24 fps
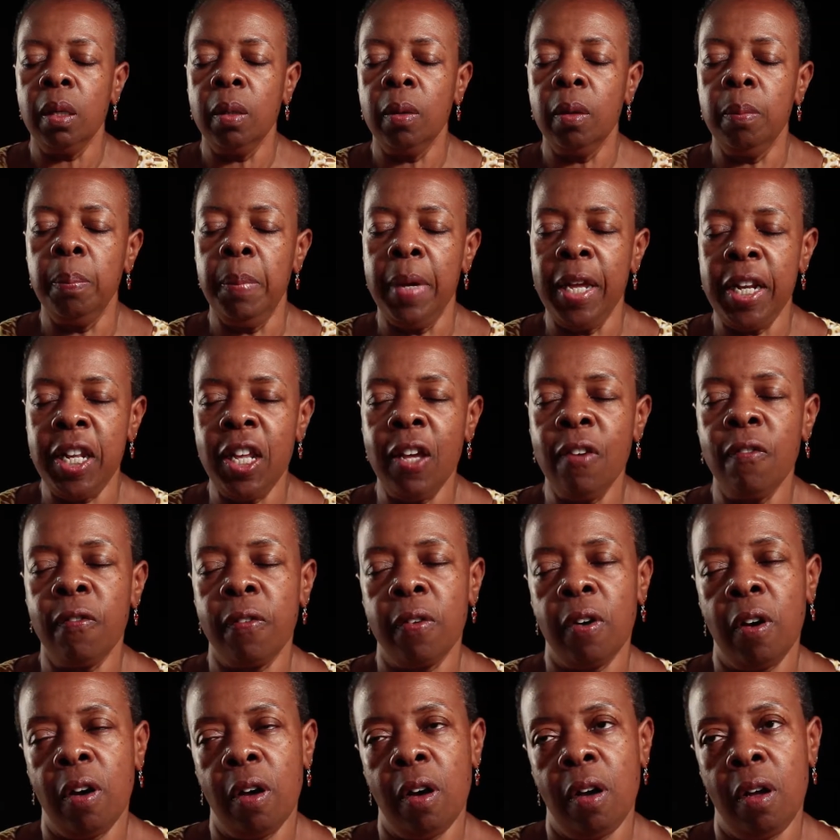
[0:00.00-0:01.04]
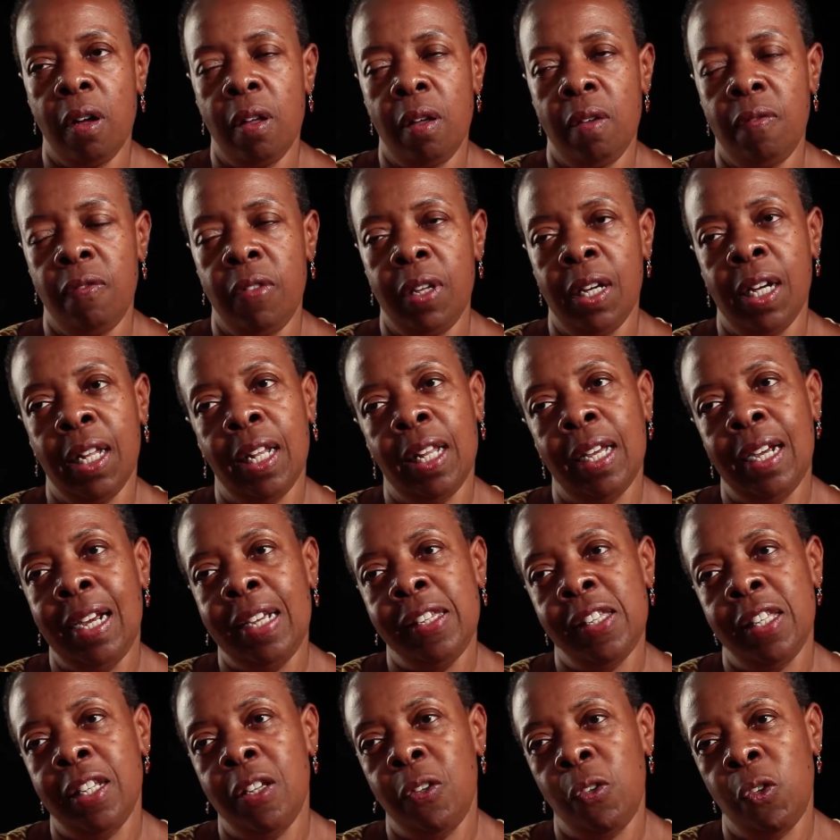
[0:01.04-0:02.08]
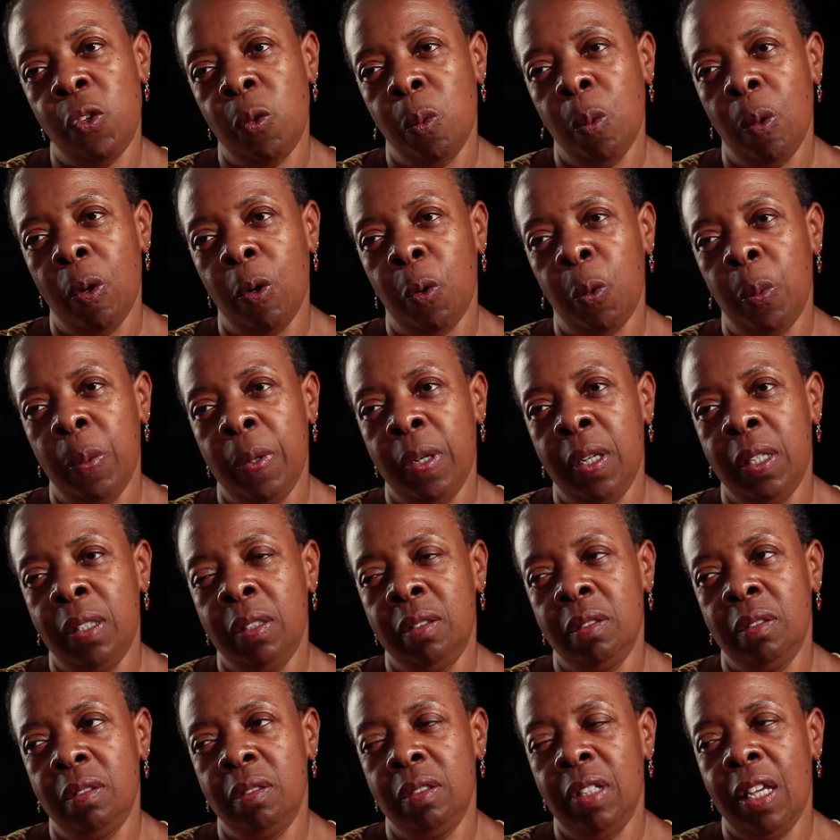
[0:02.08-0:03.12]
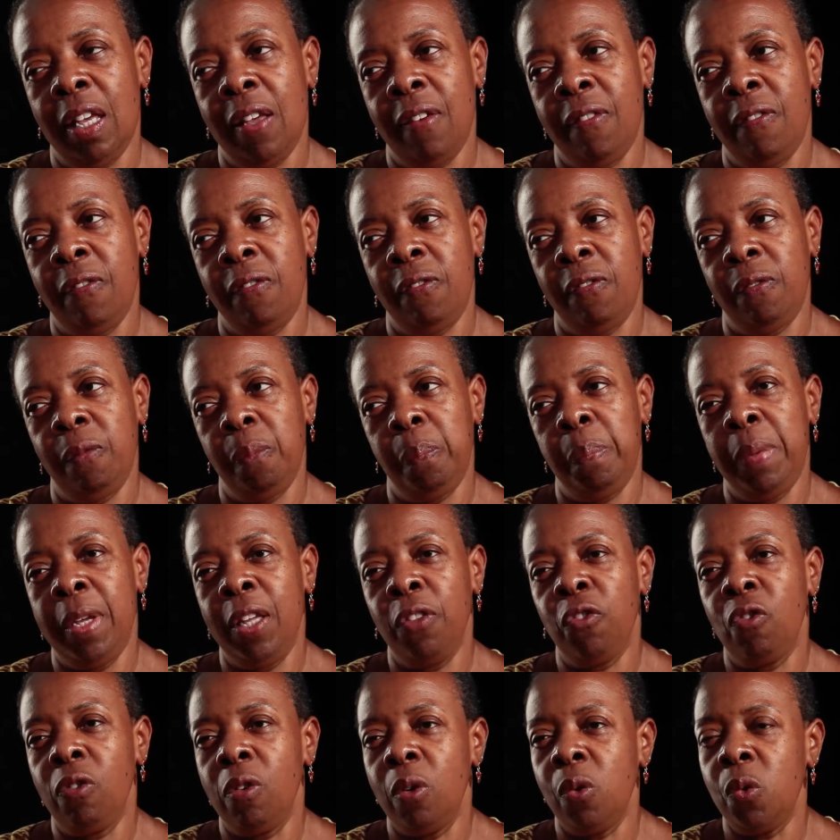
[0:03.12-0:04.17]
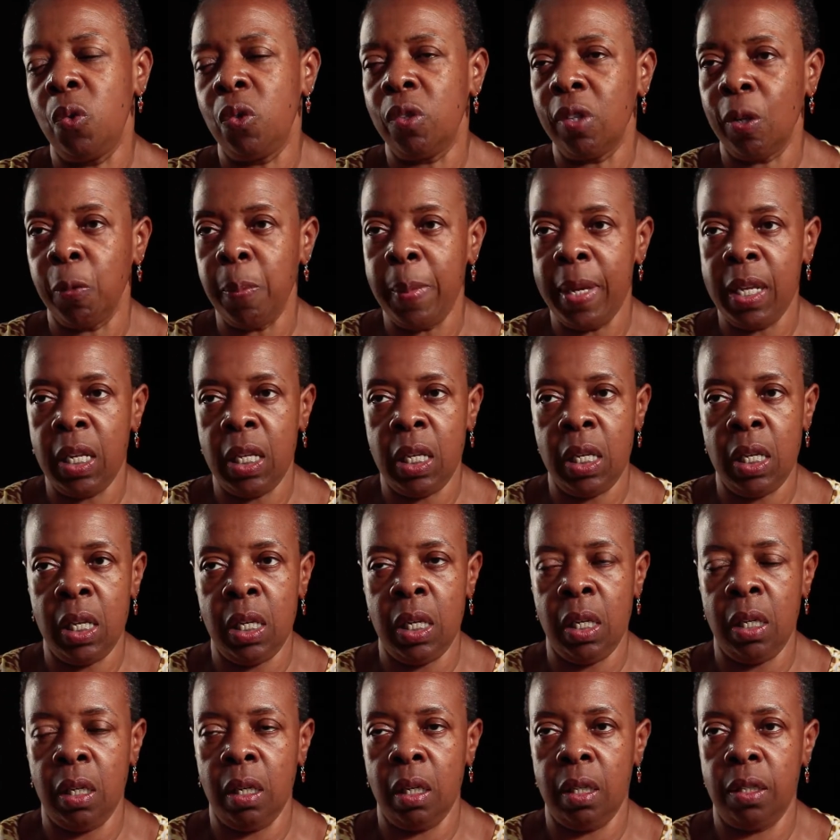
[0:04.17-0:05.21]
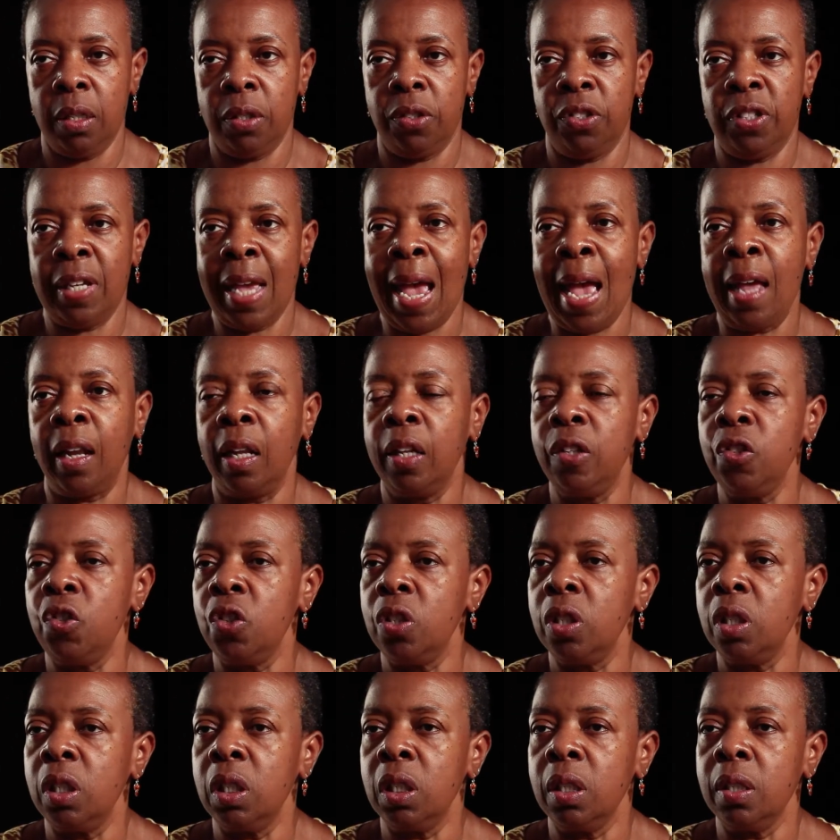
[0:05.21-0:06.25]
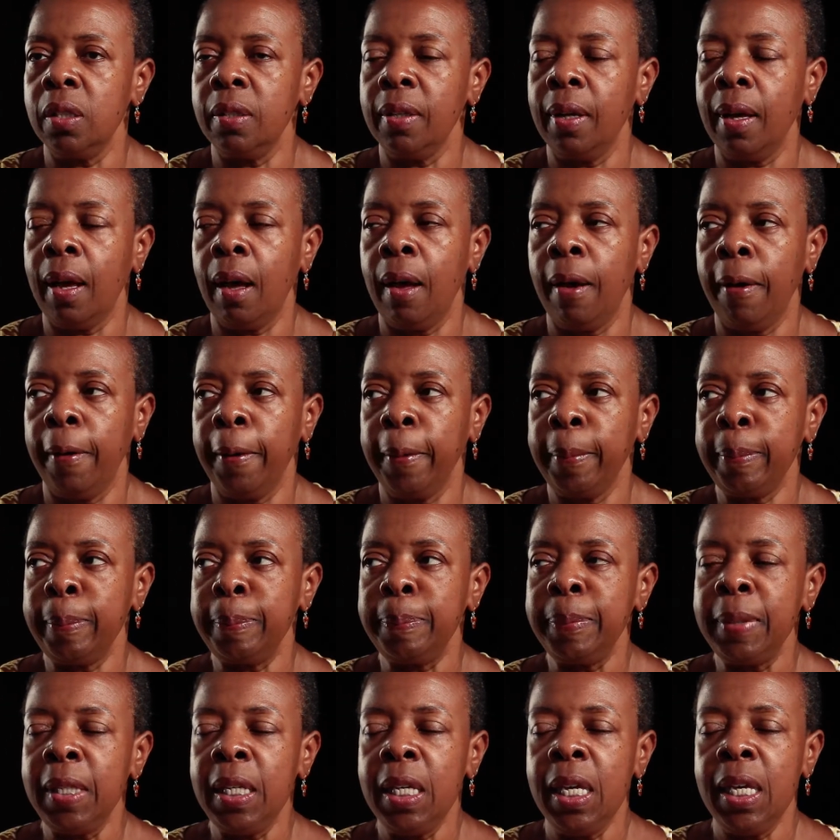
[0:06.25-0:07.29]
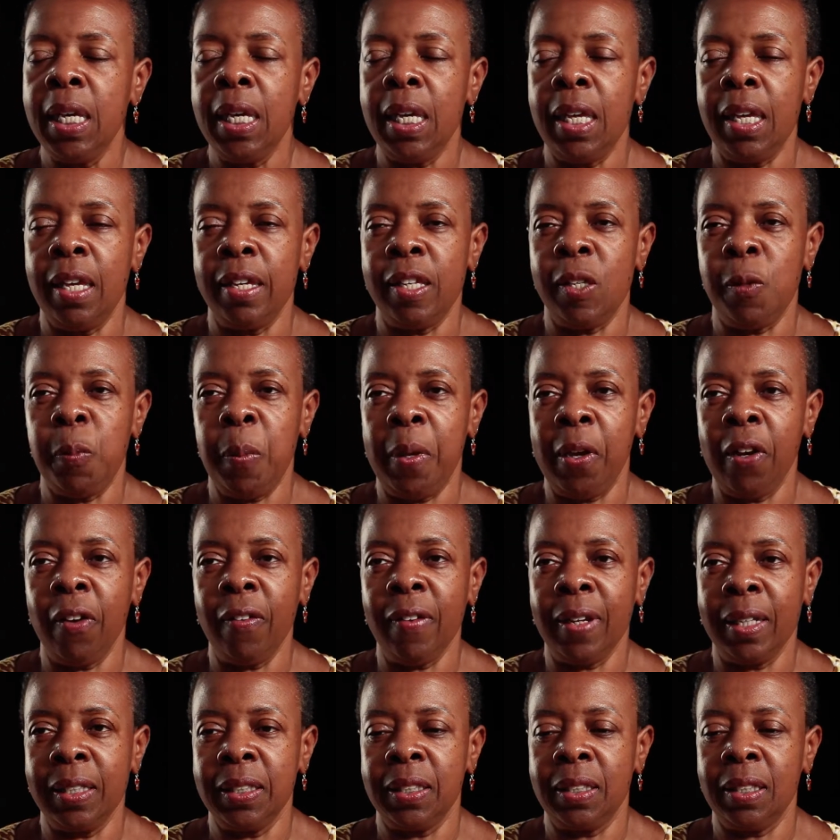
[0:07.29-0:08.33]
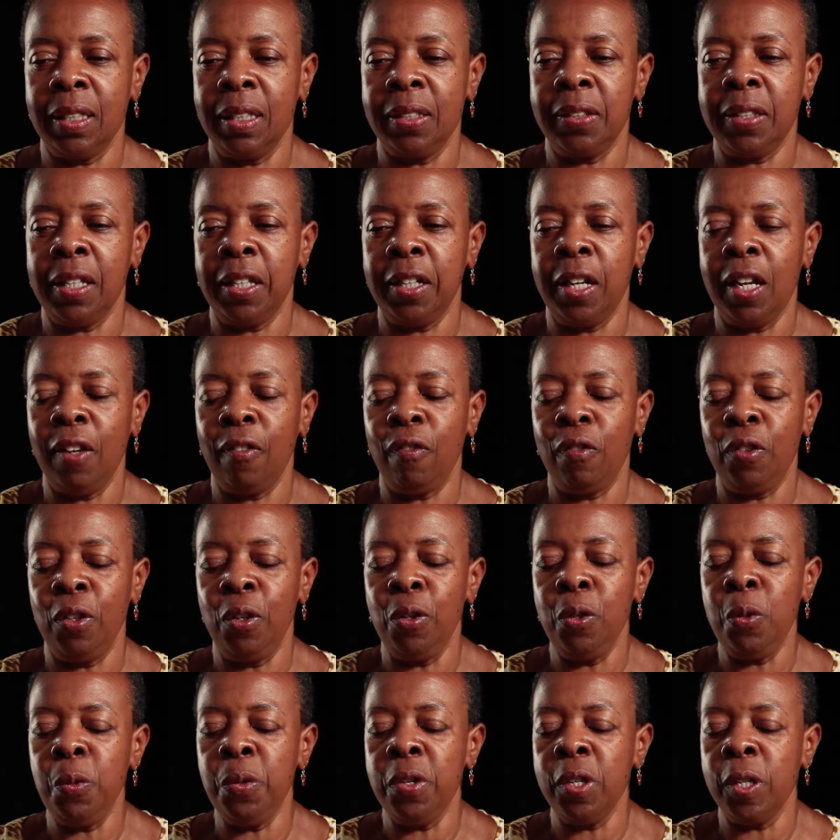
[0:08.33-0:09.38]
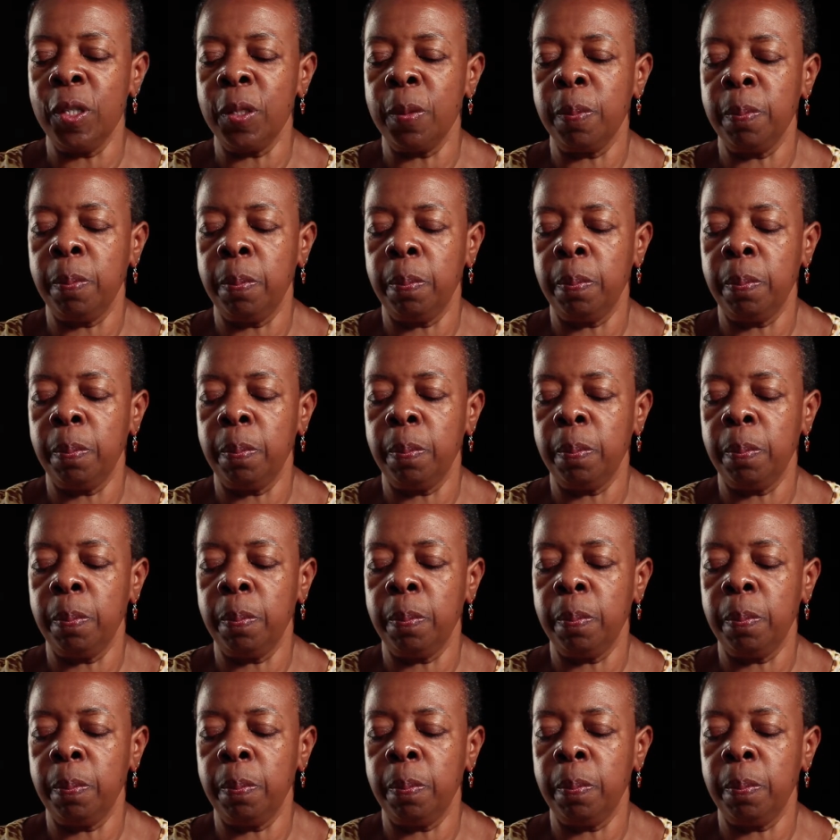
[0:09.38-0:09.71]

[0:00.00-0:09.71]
many of the clients I used to work with have been through so many challenging experiences that if you just